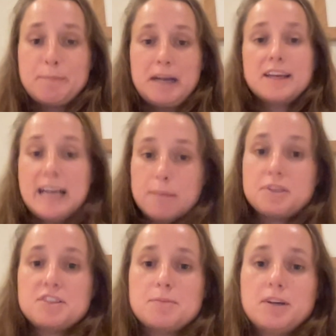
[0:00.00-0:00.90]

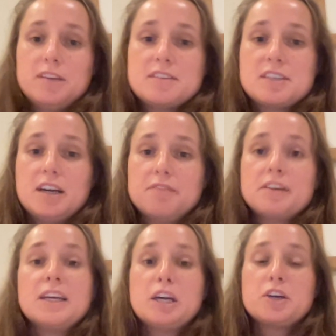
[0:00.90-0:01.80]
capture demand stuff,
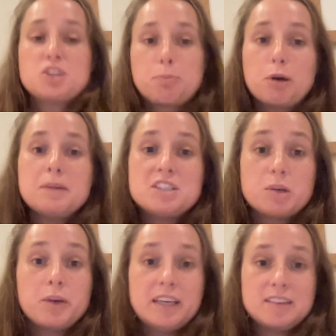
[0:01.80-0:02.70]
because you're probably
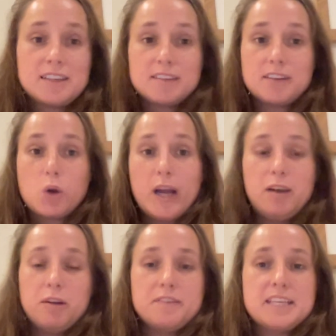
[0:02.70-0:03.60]
doing quite a
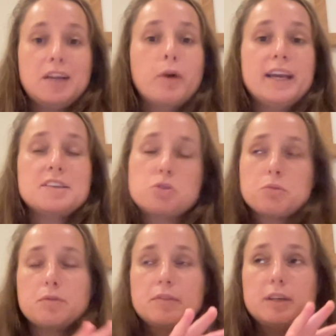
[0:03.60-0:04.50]
lot of this anyway, because
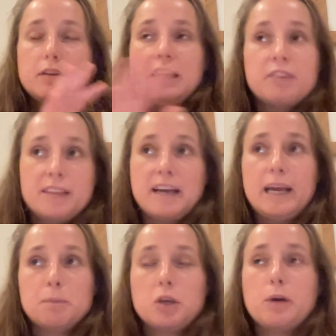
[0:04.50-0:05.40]
you're even in that
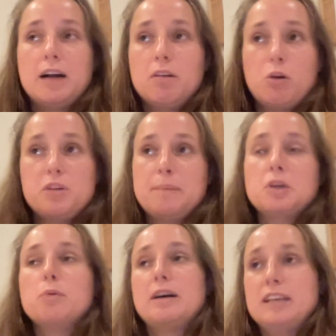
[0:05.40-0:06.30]
MQL, old
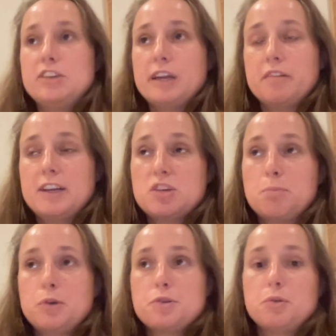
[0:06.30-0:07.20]
MQL lead generation
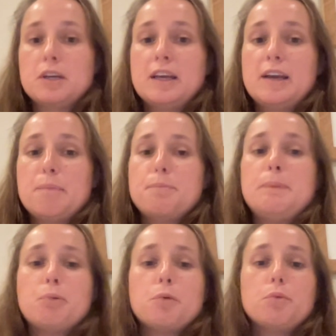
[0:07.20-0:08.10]
model,
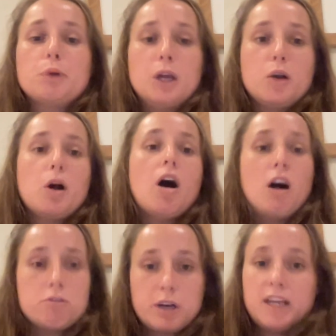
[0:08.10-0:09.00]
people
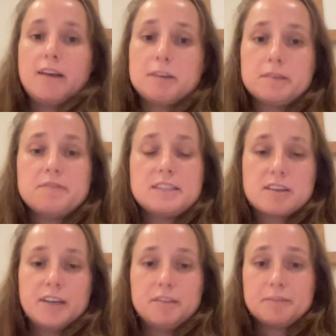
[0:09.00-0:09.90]
are running a lot of this
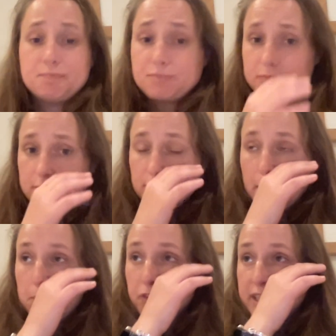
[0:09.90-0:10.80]
kind of
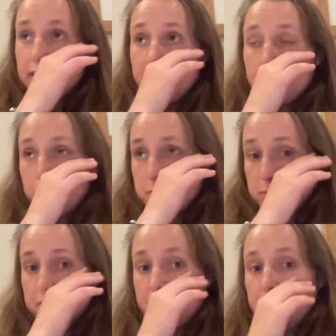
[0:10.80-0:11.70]
really like
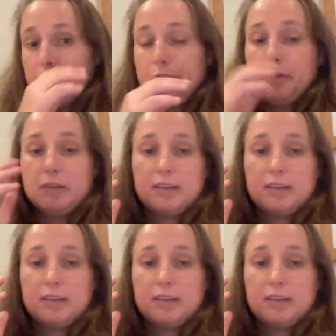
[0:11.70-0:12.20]
bottom of funnel